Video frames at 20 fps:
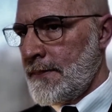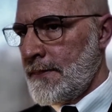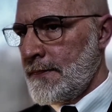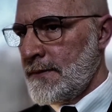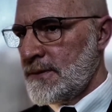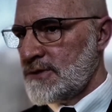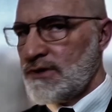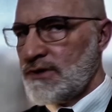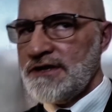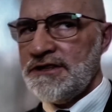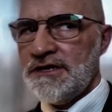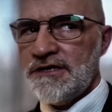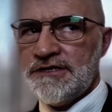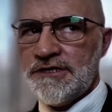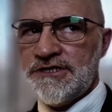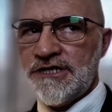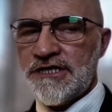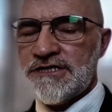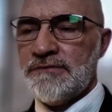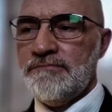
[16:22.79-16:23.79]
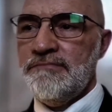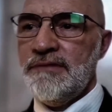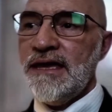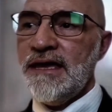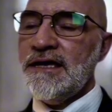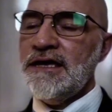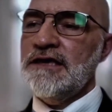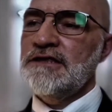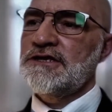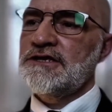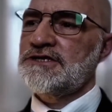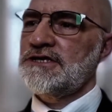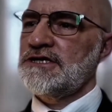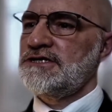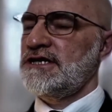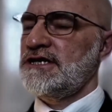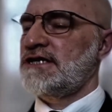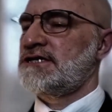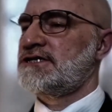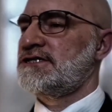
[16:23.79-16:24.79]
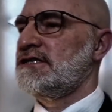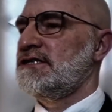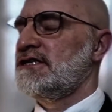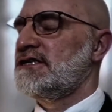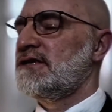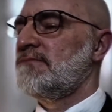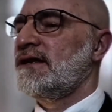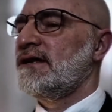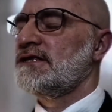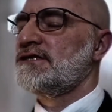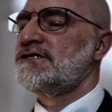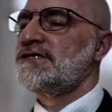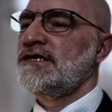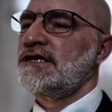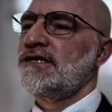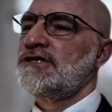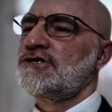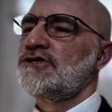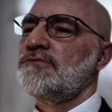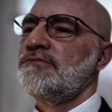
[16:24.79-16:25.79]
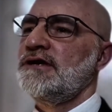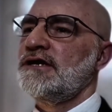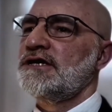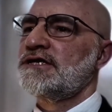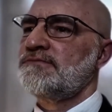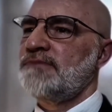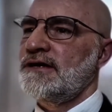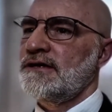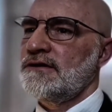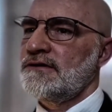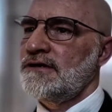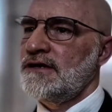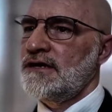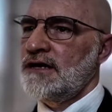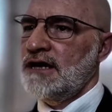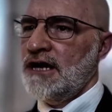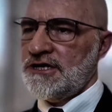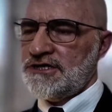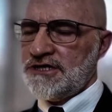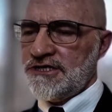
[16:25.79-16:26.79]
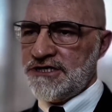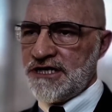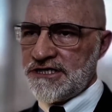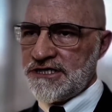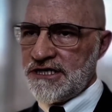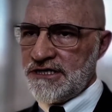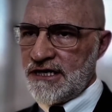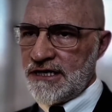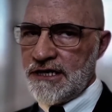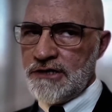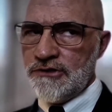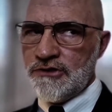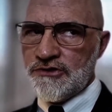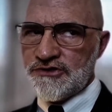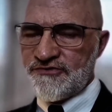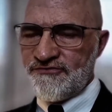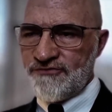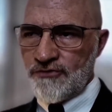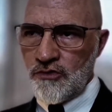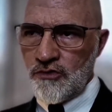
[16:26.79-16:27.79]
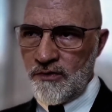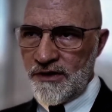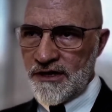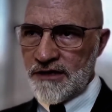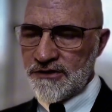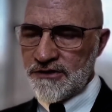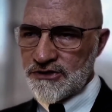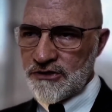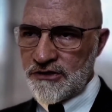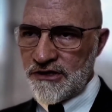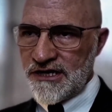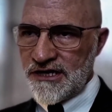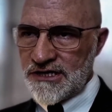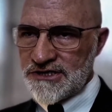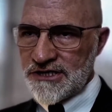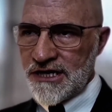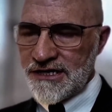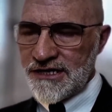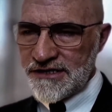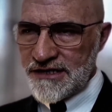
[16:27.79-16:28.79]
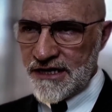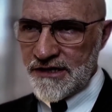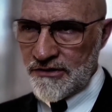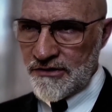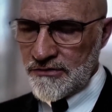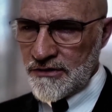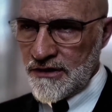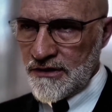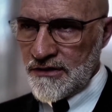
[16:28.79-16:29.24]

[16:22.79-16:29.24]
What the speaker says: So I think that just making the suggestion that the Palestinians should be expelled, a suggestion that he knows full well is going to get shot down,